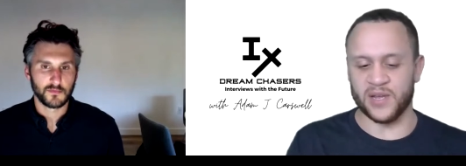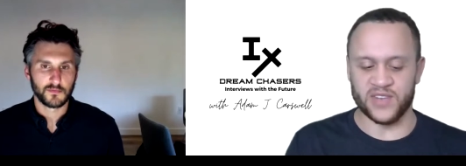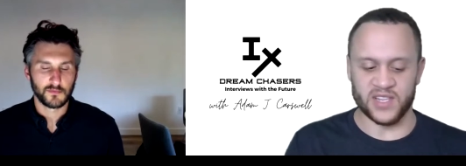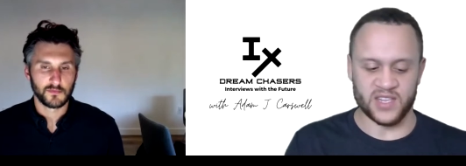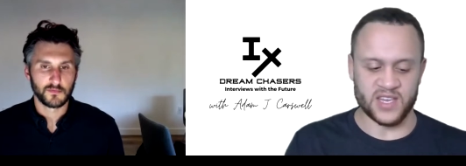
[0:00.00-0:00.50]

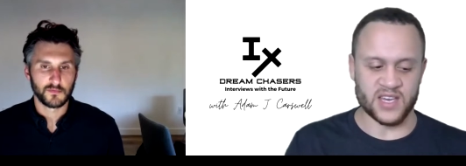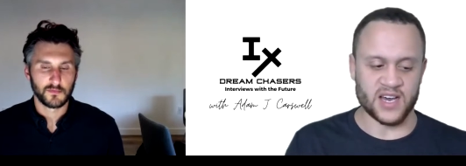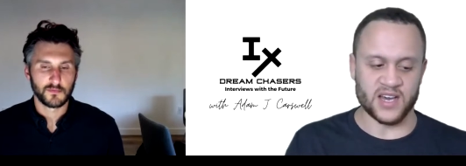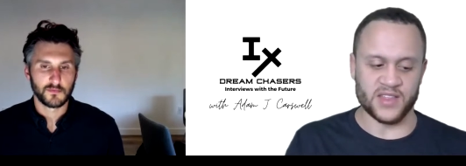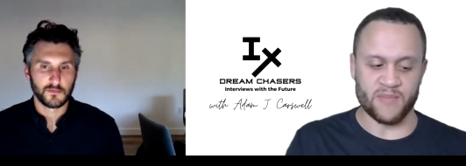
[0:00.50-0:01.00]
Speaker 1: lived in the
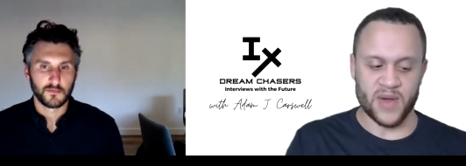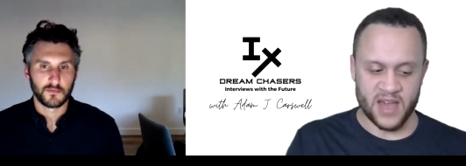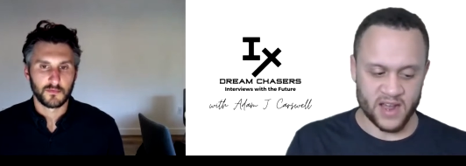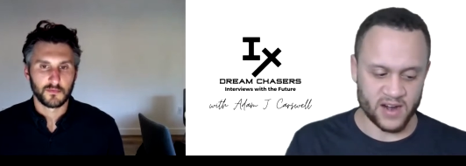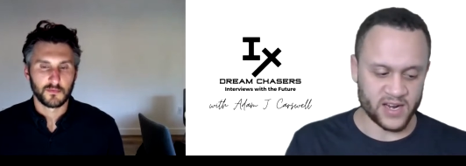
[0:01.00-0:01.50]
uh, the
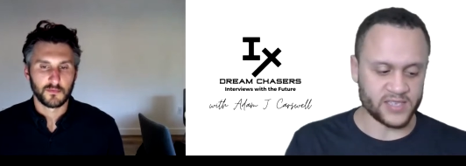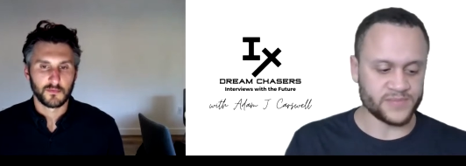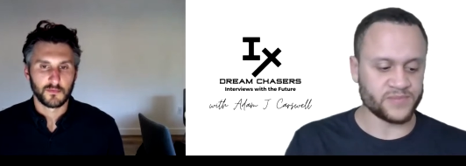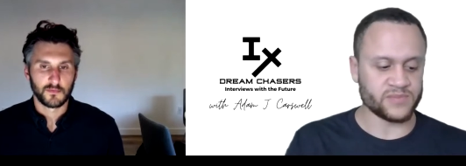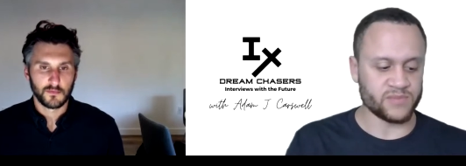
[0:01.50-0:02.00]
Bay Area,
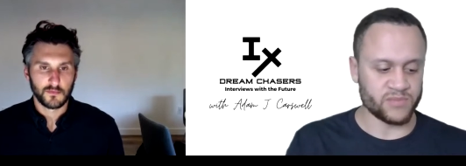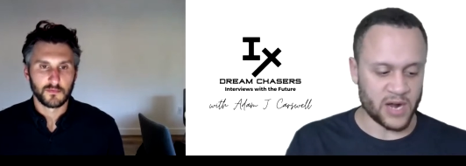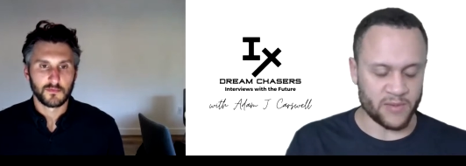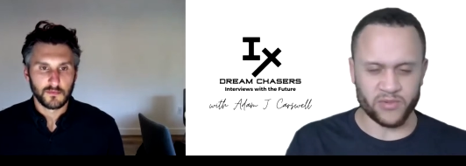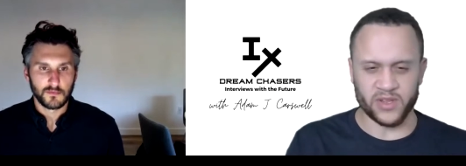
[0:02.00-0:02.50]

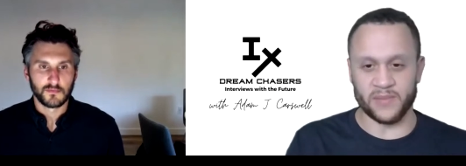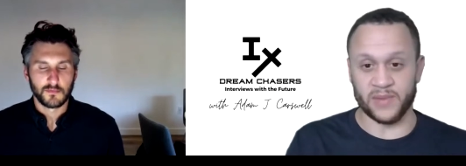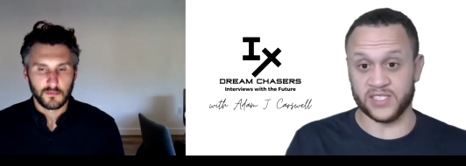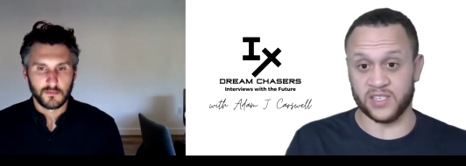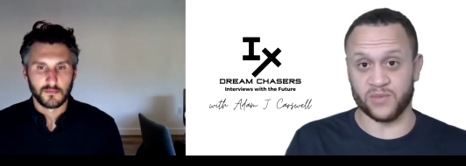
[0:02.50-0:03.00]
probably I'm
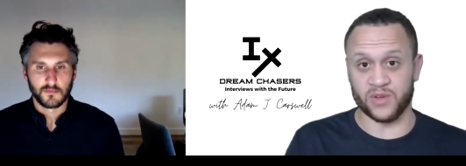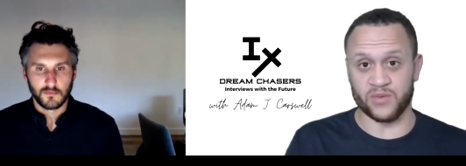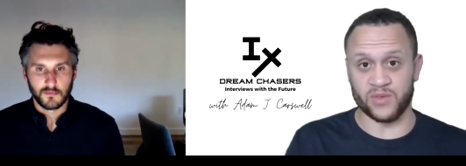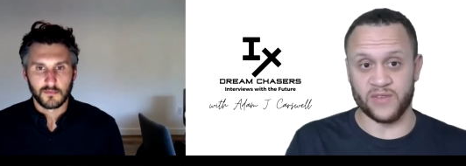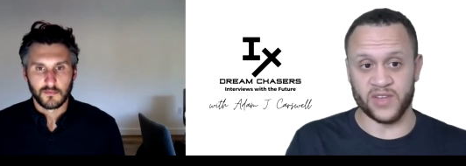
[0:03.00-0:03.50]
guessing were
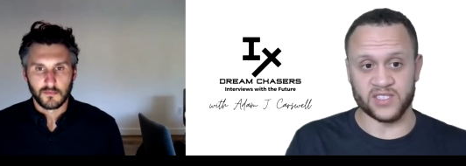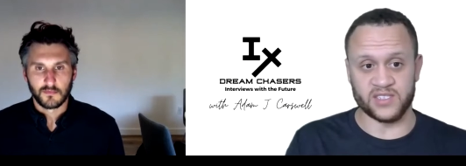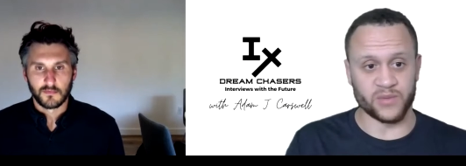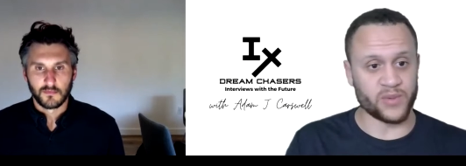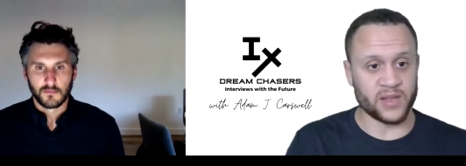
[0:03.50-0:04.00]
you living in?
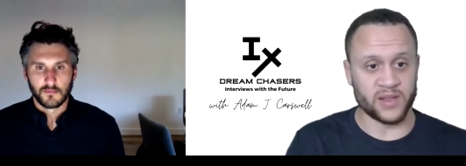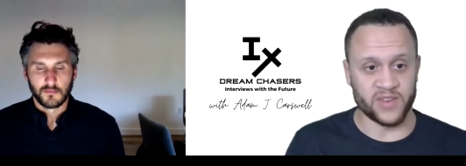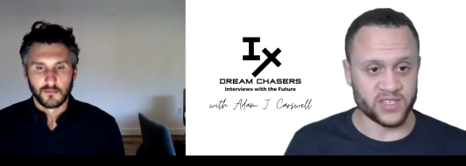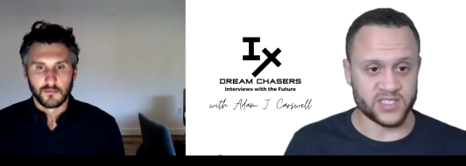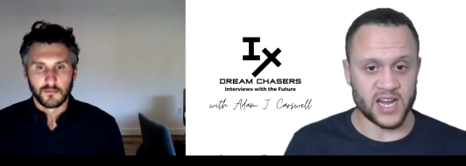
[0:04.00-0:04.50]
You're probably
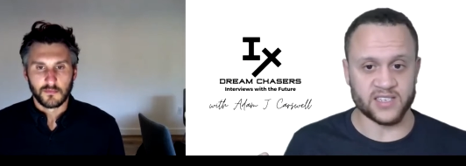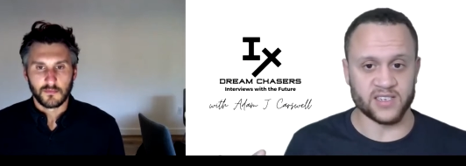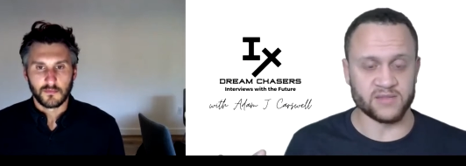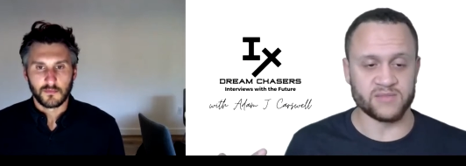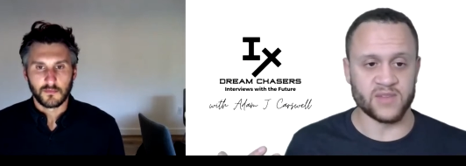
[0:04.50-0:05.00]
living in
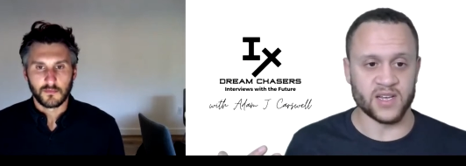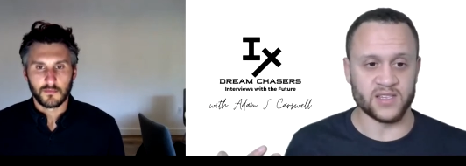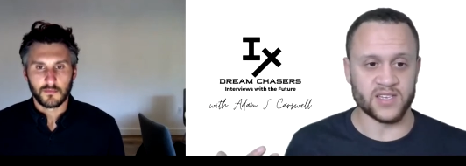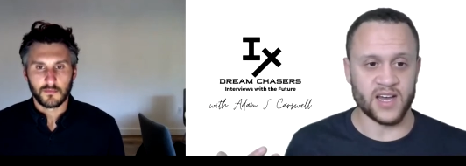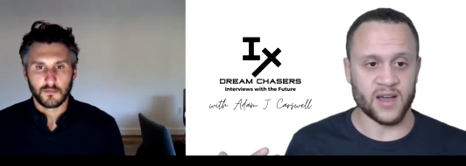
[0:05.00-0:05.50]
Stockton at
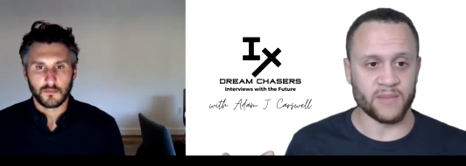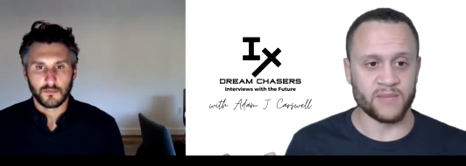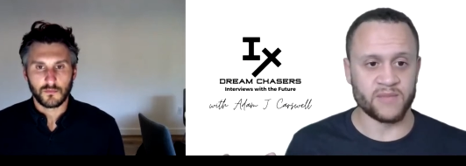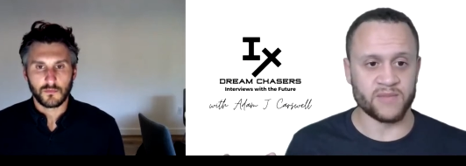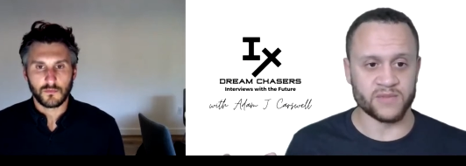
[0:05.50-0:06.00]
the time.
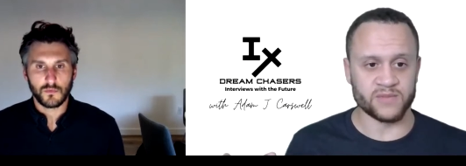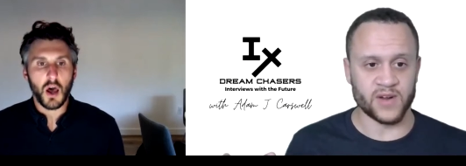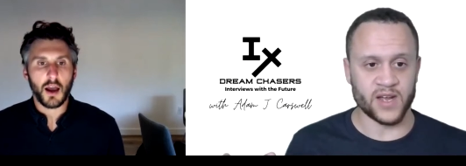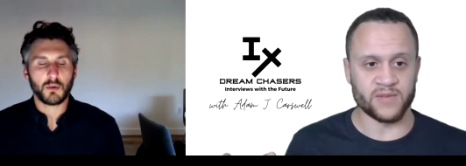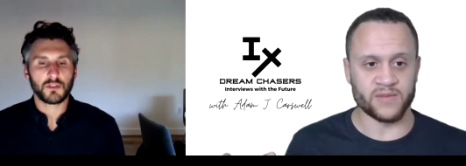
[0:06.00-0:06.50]
Speaker 2: No,
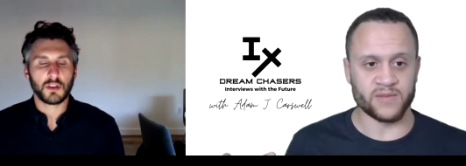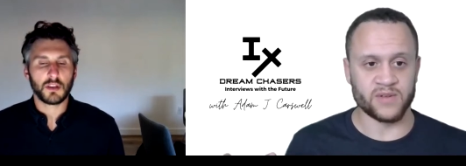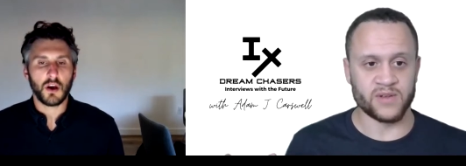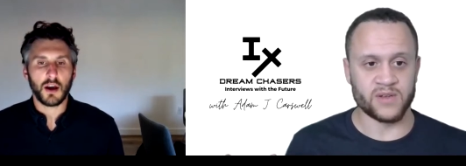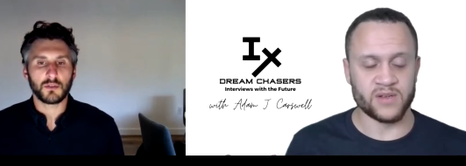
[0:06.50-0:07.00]
right? I was in.
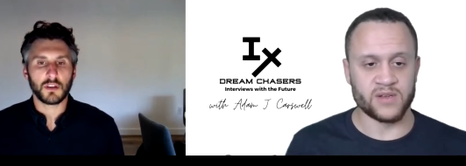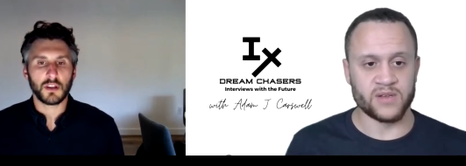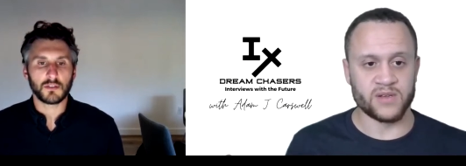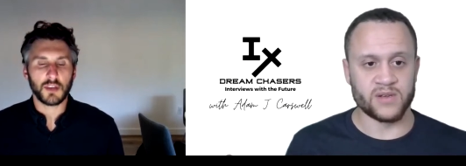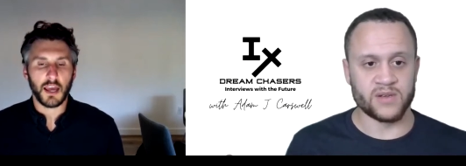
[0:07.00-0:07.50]
No, I was in
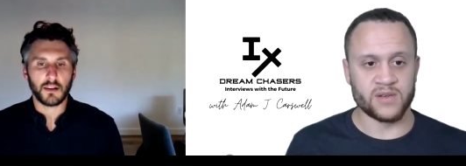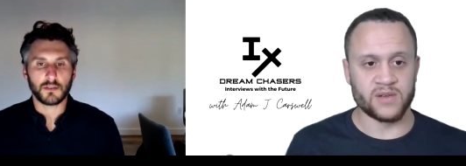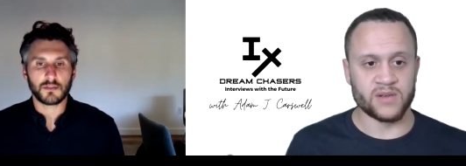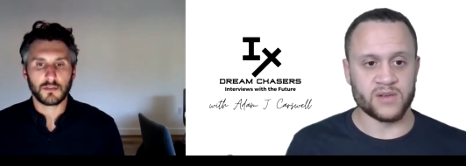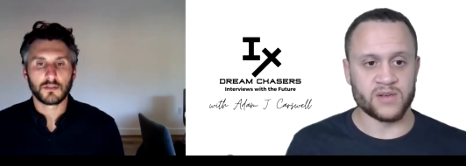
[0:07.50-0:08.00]
Los
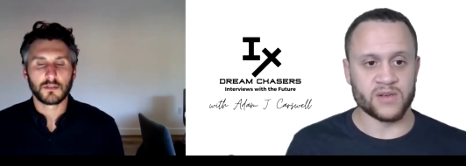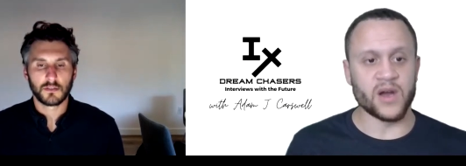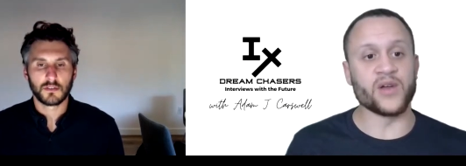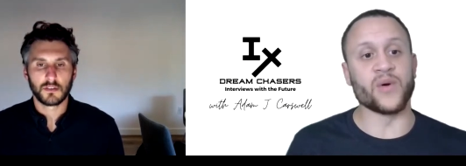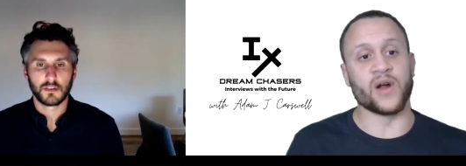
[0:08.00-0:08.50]
Gatos.
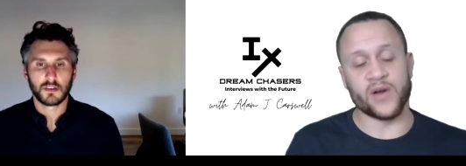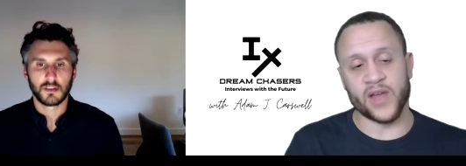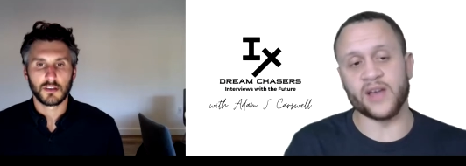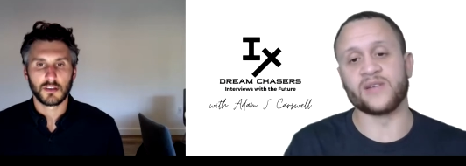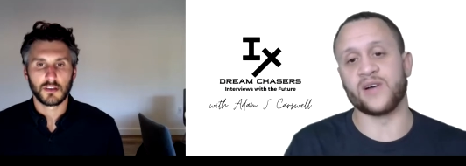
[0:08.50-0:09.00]
Speaker 1: Oh, you were
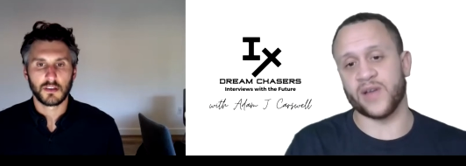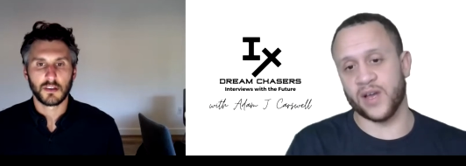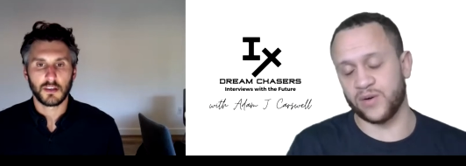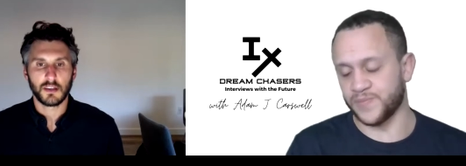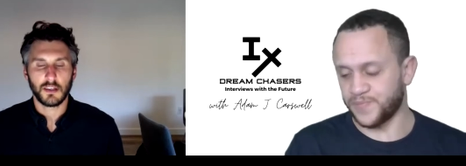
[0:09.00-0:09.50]
okay.
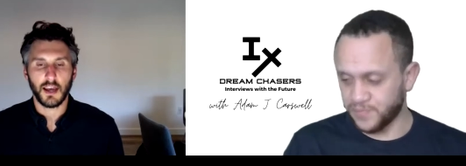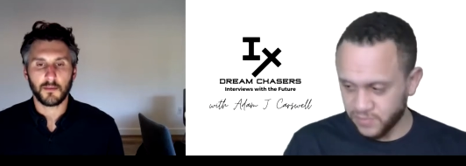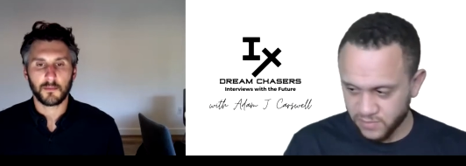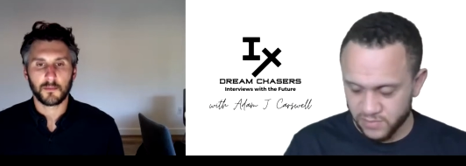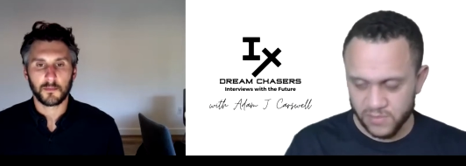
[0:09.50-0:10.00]
Okay, cool.
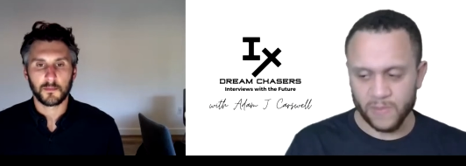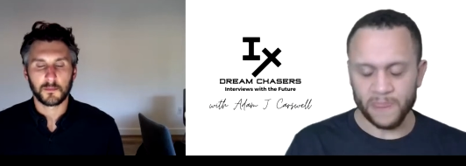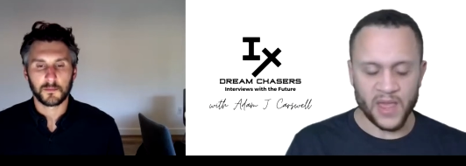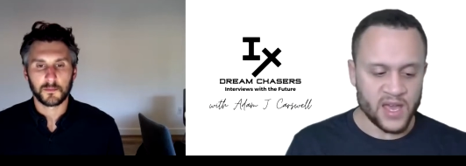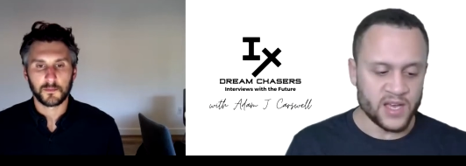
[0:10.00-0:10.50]

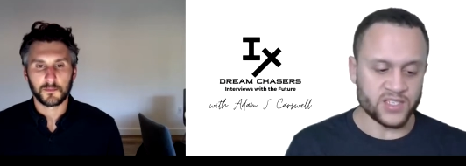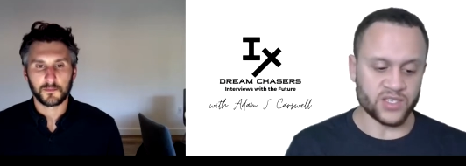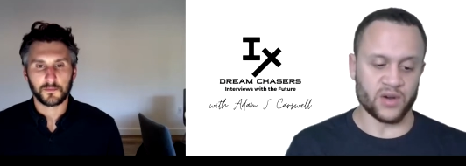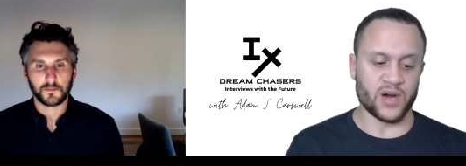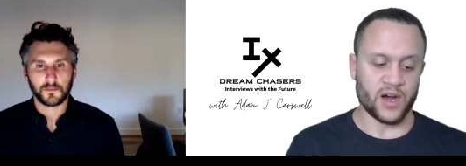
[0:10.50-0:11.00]

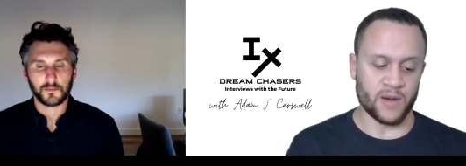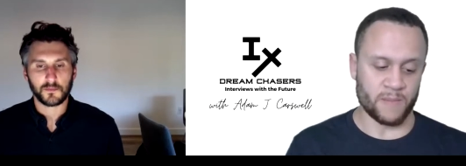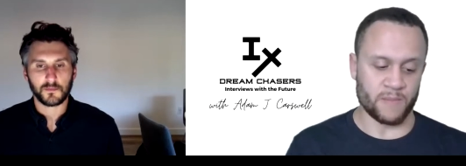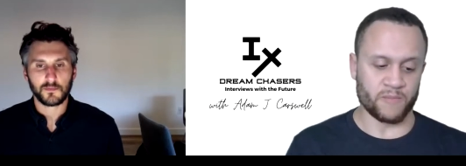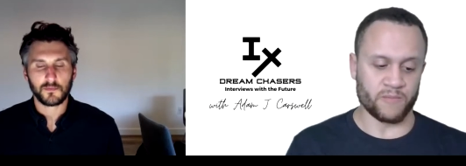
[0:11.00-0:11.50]
So,
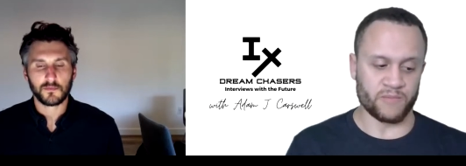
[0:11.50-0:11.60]
um,